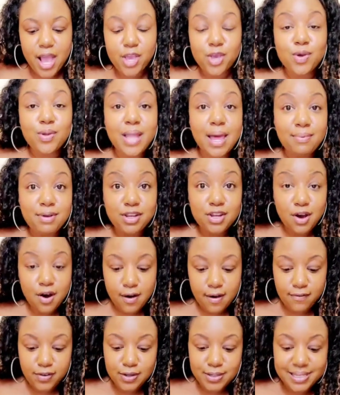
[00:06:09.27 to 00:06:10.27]
And you let me
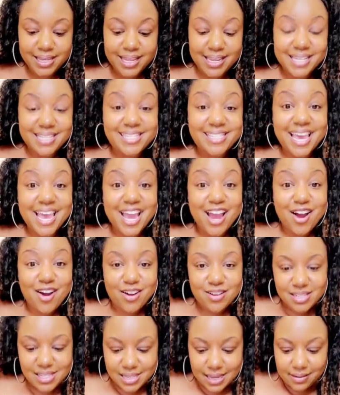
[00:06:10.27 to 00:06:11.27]
know if you see any
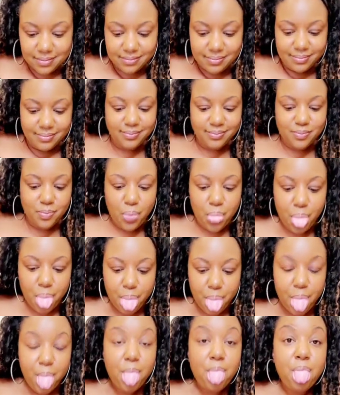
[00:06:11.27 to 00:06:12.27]
tears
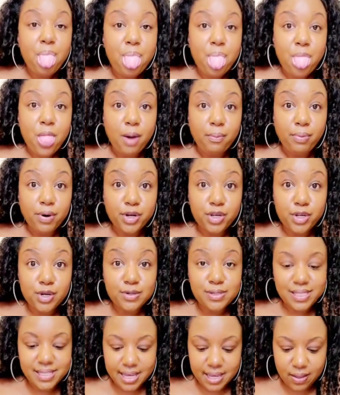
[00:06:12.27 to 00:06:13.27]

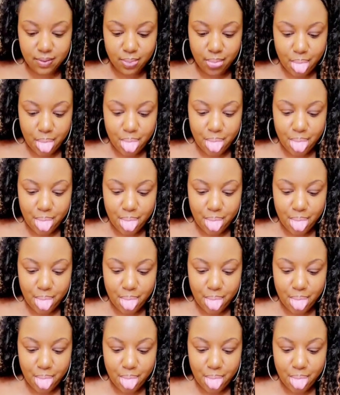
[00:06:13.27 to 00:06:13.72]
producing.